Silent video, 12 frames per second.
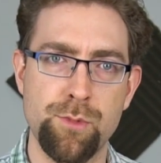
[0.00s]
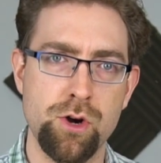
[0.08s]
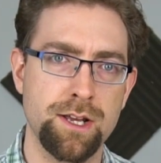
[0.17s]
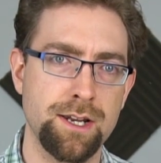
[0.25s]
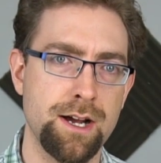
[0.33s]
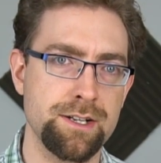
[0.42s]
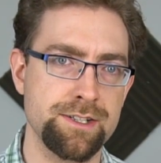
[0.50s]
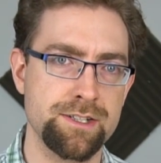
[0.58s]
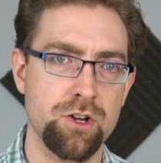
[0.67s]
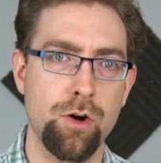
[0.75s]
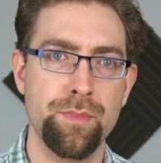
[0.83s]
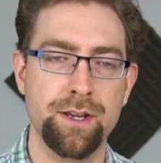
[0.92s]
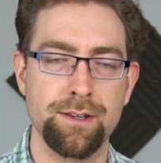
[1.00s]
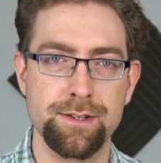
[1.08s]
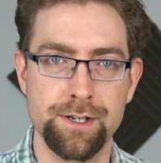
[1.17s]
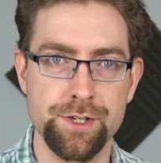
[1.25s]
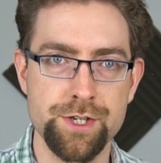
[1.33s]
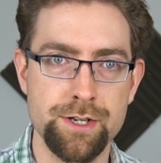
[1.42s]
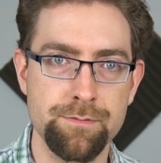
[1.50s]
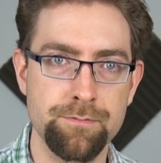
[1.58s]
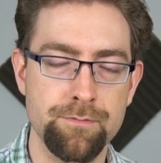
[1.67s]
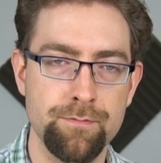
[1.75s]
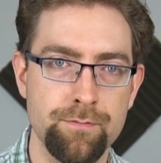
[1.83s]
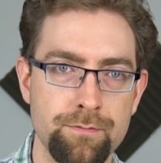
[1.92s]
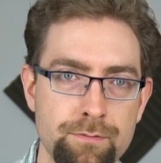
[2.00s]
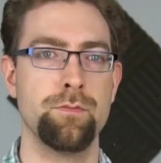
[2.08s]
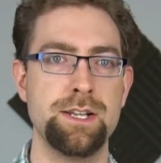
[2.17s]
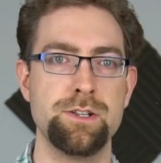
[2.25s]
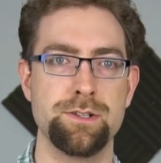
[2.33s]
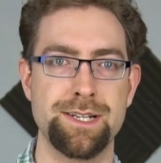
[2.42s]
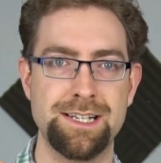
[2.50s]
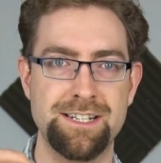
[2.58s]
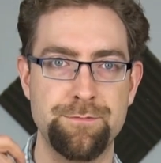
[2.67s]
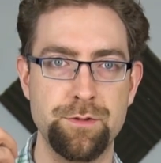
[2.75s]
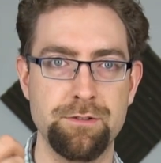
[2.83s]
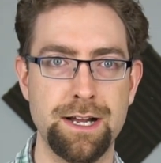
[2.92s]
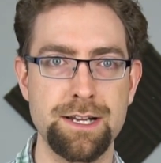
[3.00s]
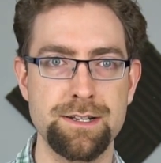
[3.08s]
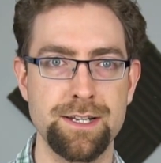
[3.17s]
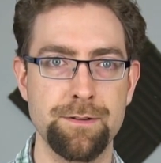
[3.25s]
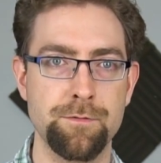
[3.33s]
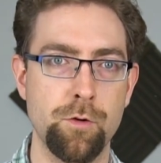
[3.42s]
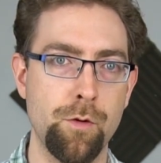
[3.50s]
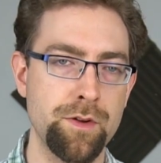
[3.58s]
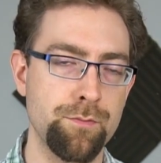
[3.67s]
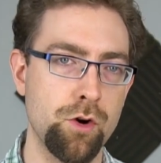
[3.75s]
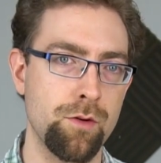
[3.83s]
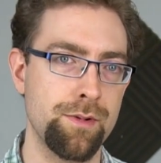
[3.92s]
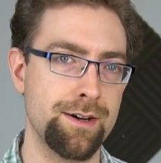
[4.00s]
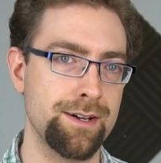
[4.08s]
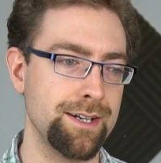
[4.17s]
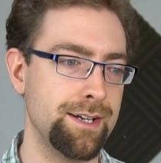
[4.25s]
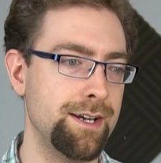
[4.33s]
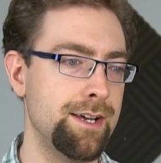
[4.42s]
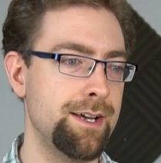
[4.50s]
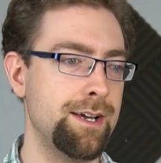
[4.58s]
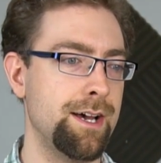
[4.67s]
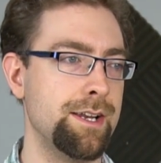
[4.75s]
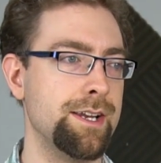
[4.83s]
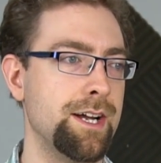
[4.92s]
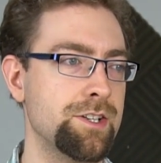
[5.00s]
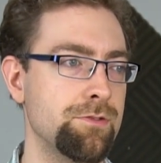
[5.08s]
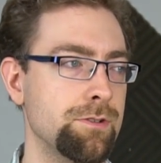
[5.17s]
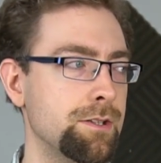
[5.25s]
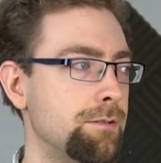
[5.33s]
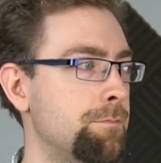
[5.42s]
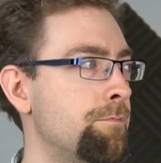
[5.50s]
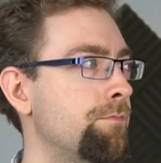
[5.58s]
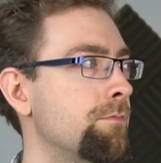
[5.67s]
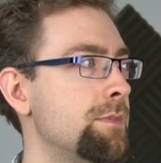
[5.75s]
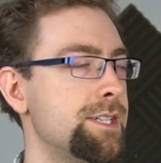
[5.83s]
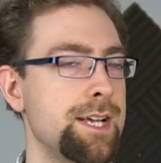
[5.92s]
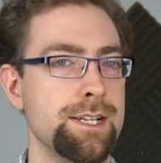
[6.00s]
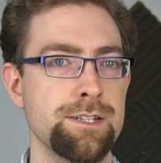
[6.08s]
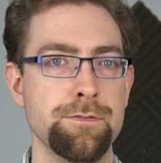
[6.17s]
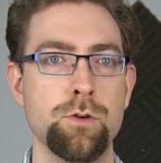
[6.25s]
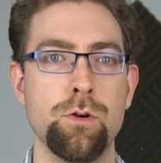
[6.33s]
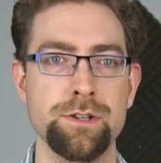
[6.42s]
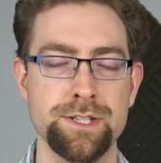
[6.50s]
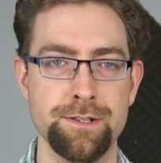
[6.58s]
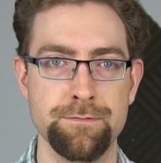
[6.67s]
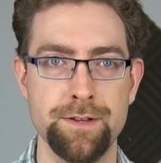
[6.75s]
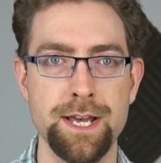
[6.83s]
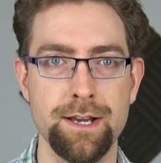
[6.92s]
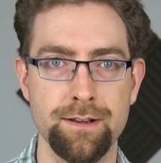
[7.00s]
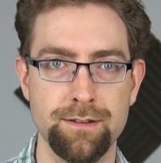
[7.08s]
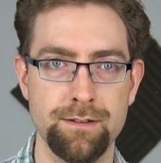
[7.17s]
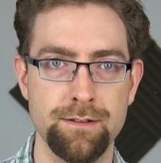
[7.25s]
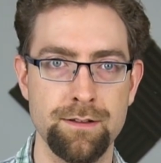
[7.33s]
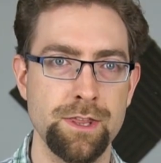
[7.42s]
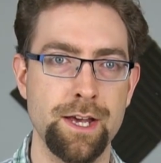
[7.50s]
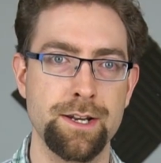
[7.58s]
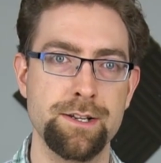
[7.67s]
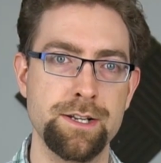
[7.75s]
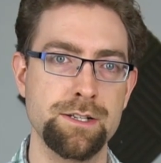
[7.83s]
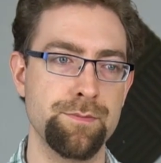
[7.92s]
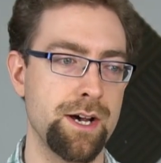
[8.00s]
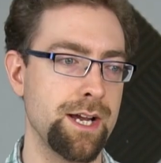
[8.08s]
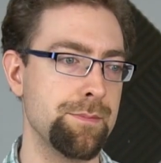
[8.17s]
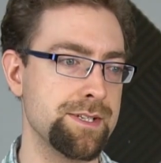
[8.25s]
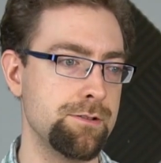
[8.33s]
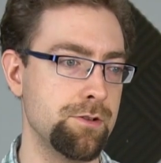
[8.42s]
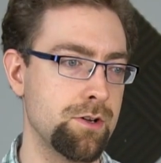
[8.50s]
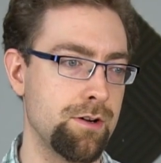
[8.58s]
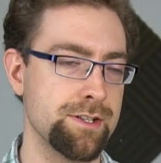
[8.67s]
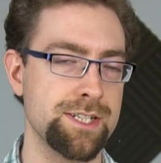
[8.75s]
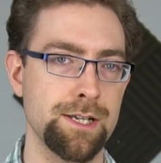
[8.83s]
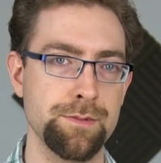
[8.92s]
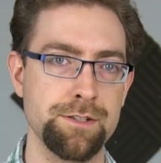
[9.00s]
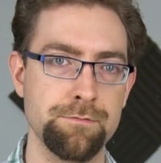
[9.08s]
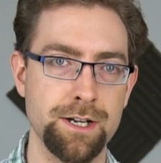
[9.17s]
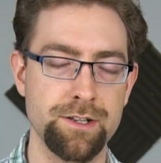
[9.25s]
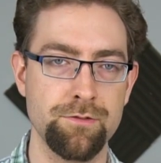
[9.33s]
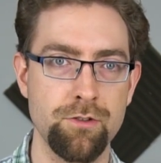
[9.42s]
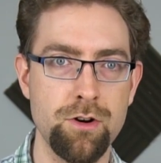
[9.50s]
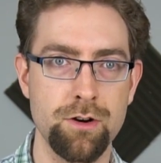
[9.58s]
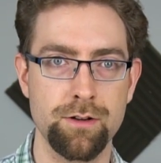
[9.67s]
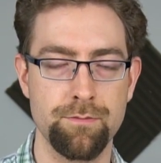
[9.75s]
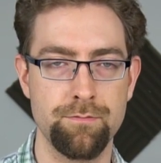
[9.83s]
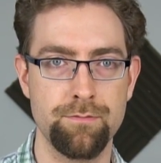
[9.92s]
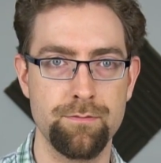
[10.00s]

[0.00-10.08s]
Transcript: more kaleidoscopic in nature? Is your sense of morality informed more by a natural sense of cause and effect than it is by absolute concepts of right and wrong?